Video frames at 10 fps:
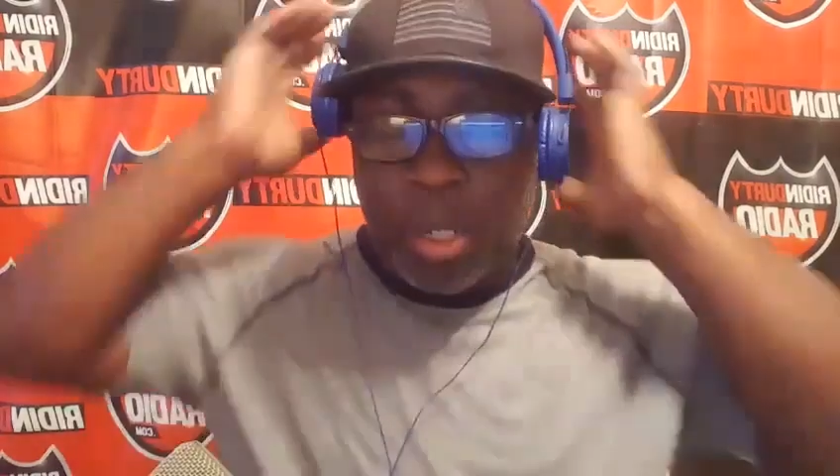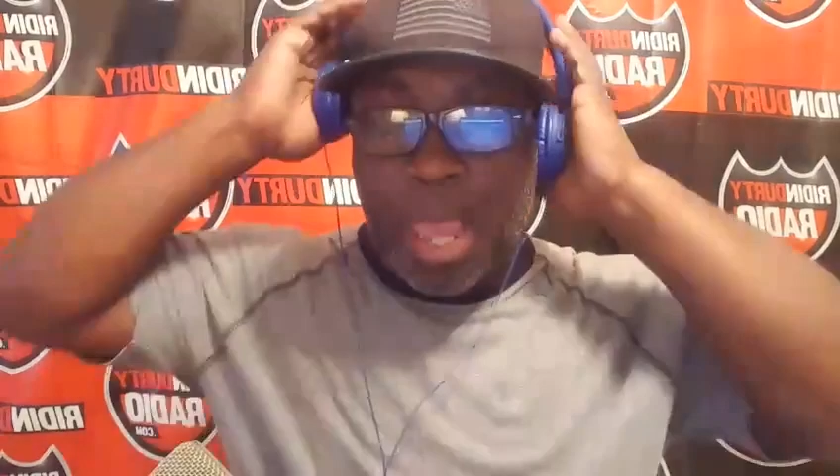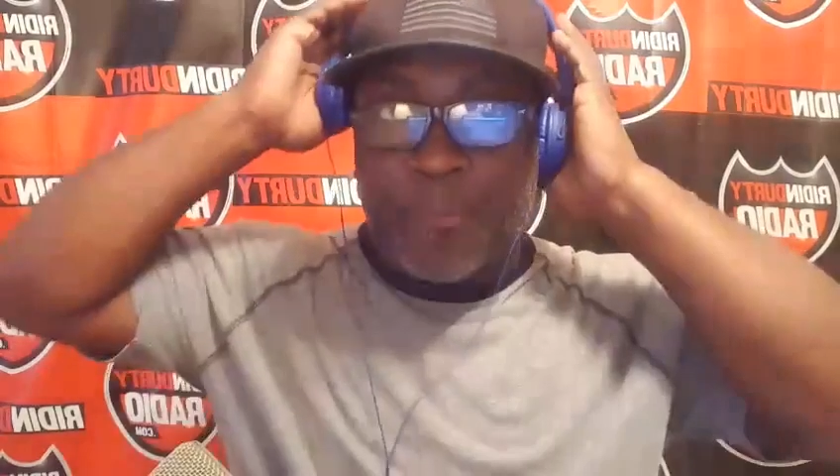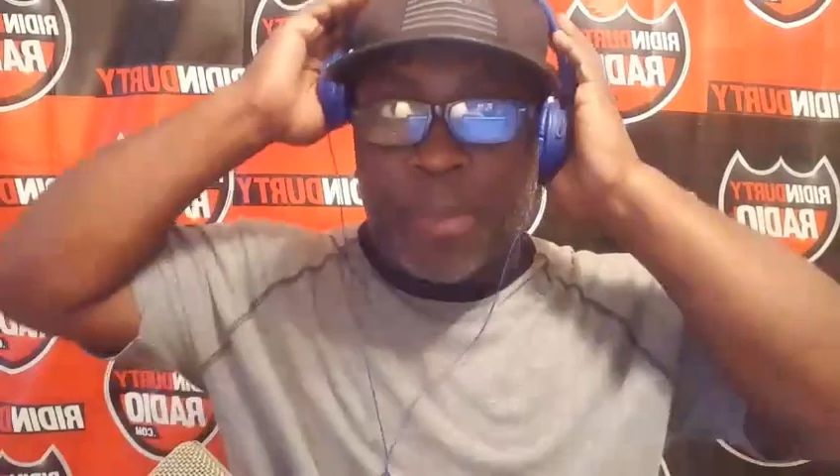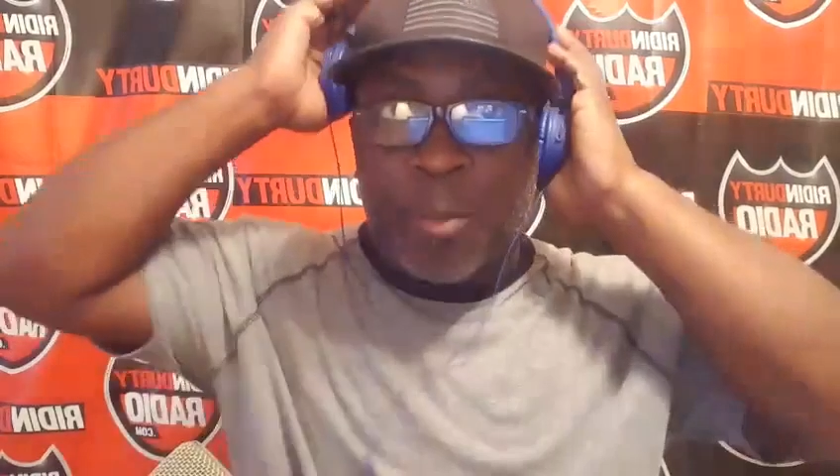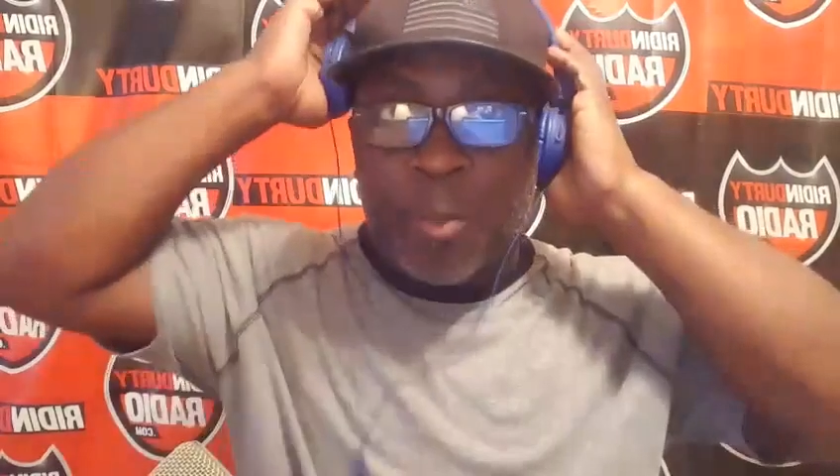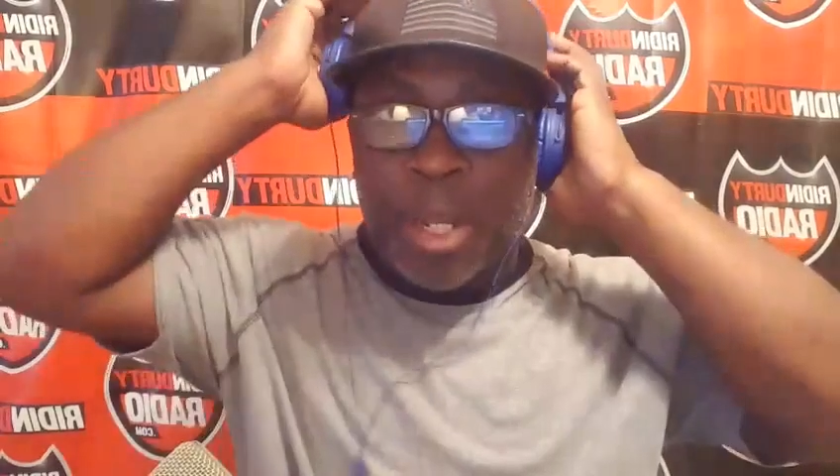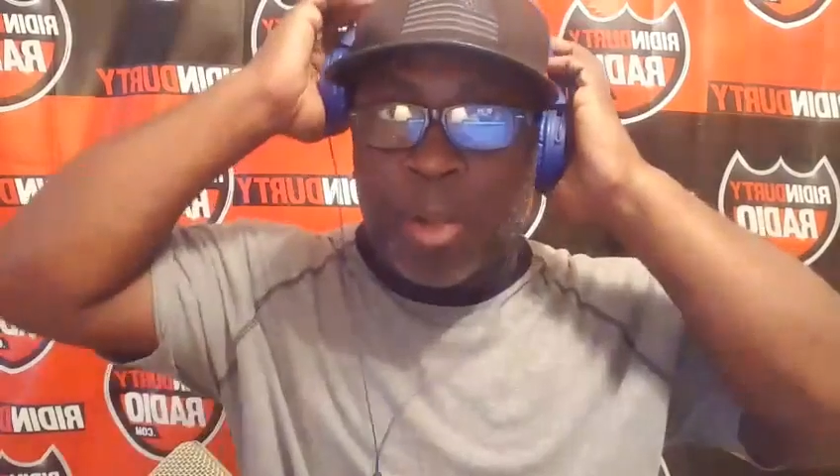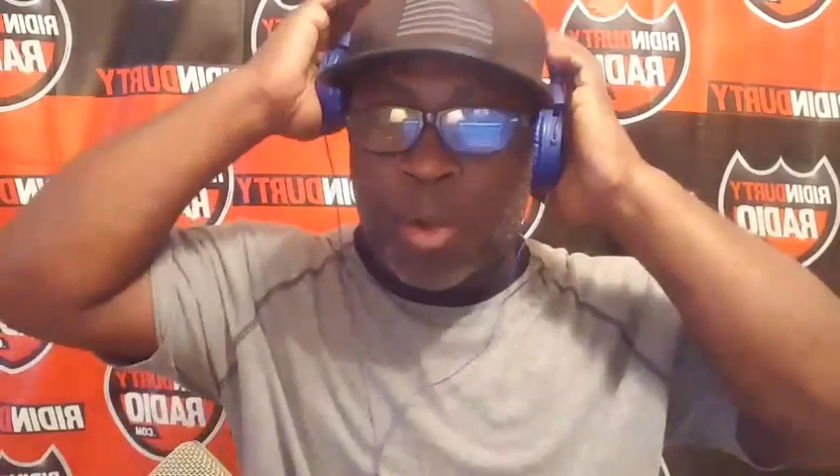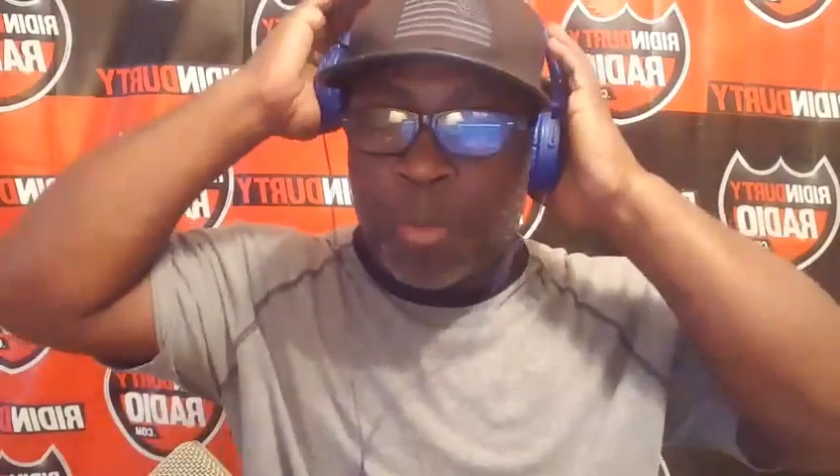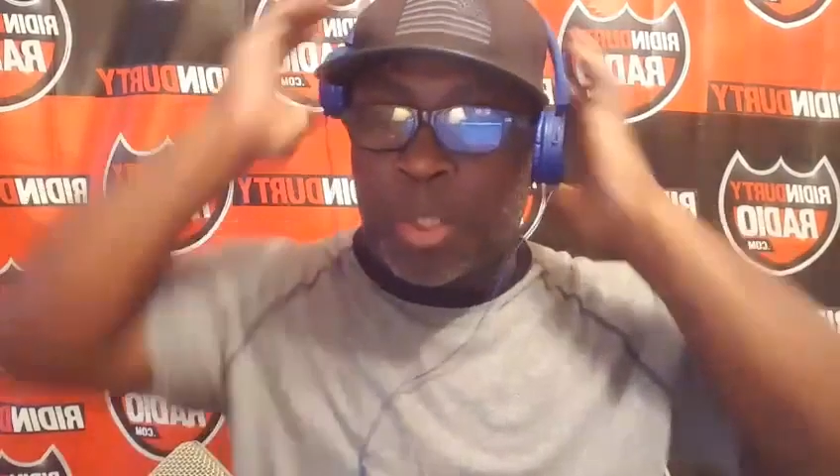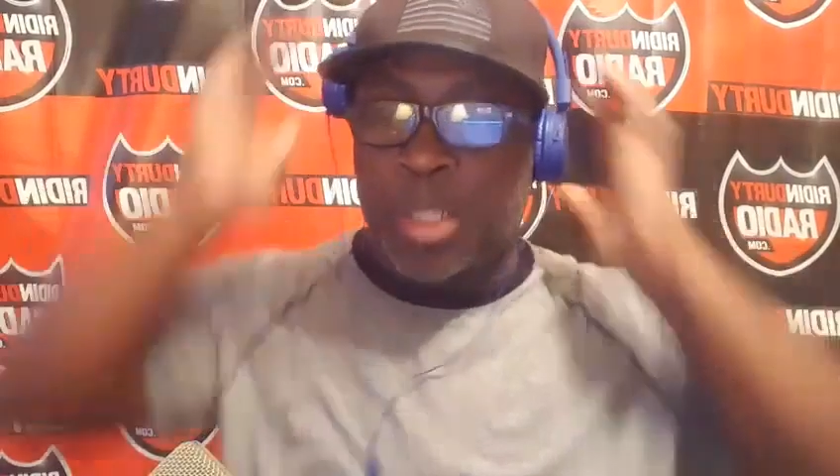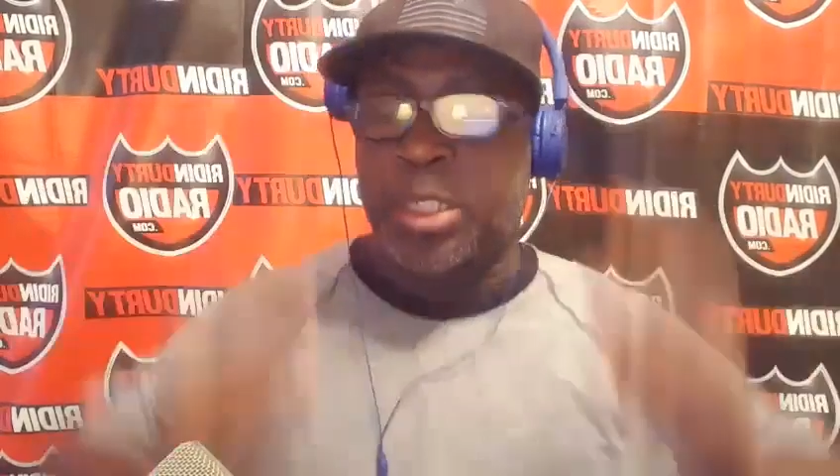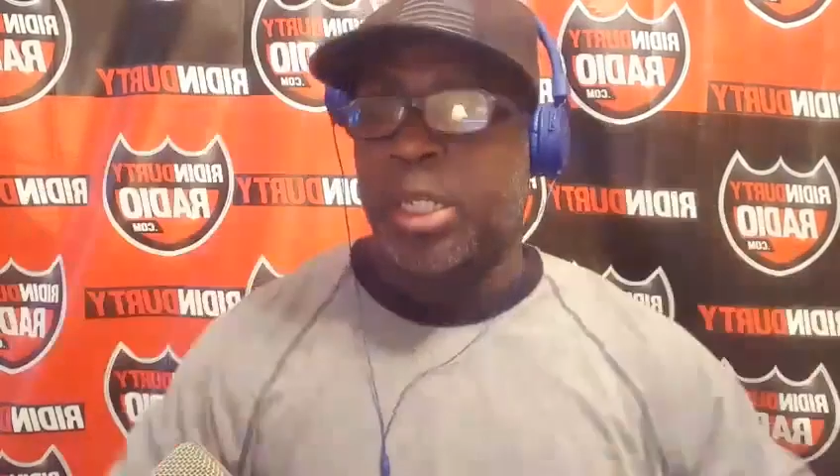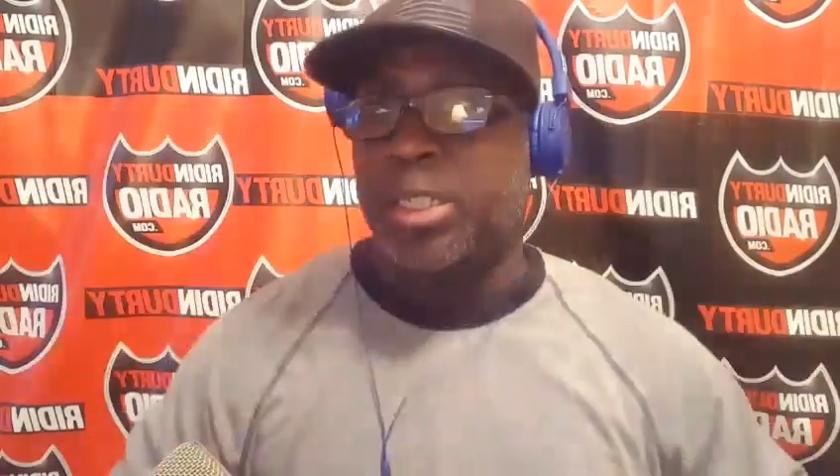F M radio home. You
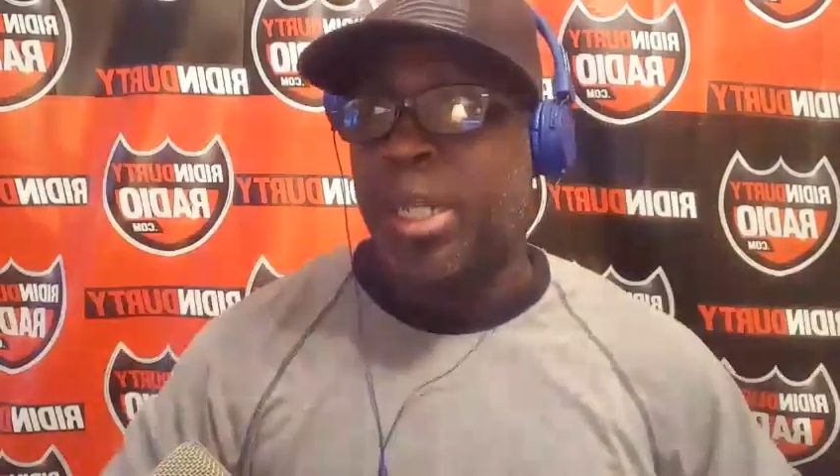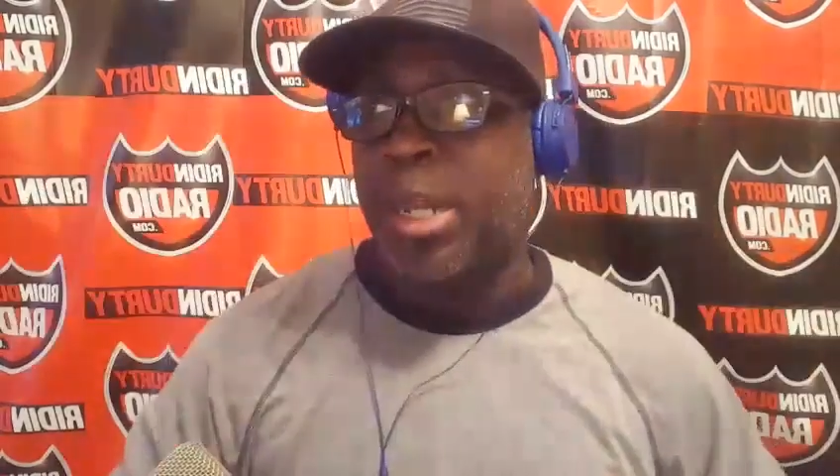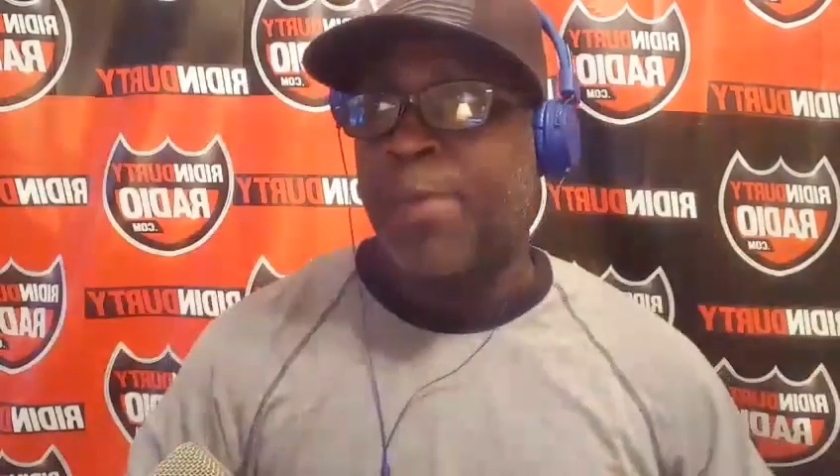can check us out